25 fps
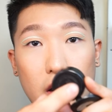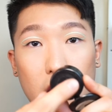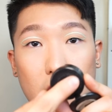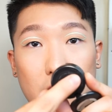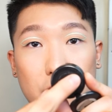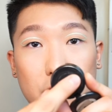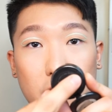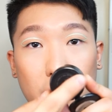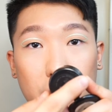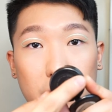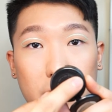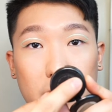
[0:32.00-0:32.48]

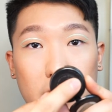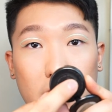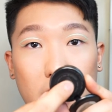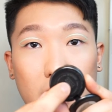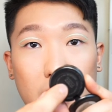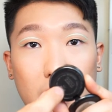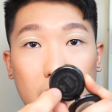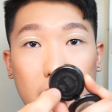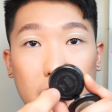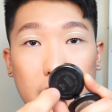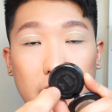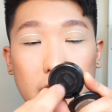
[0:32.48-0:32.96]
from
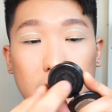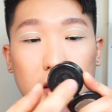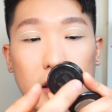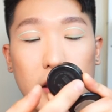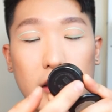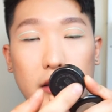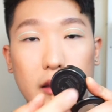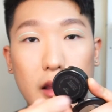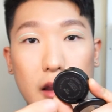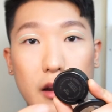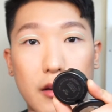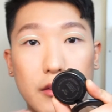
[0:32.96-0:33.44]
behind,
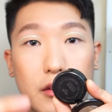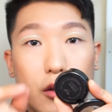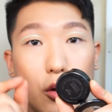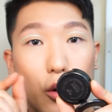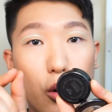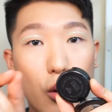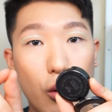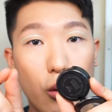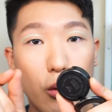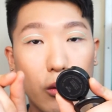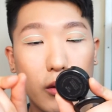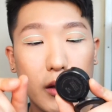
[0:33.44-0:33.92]
there's a
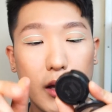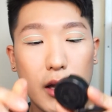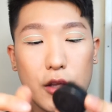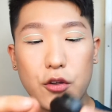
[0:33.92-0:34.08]
hole and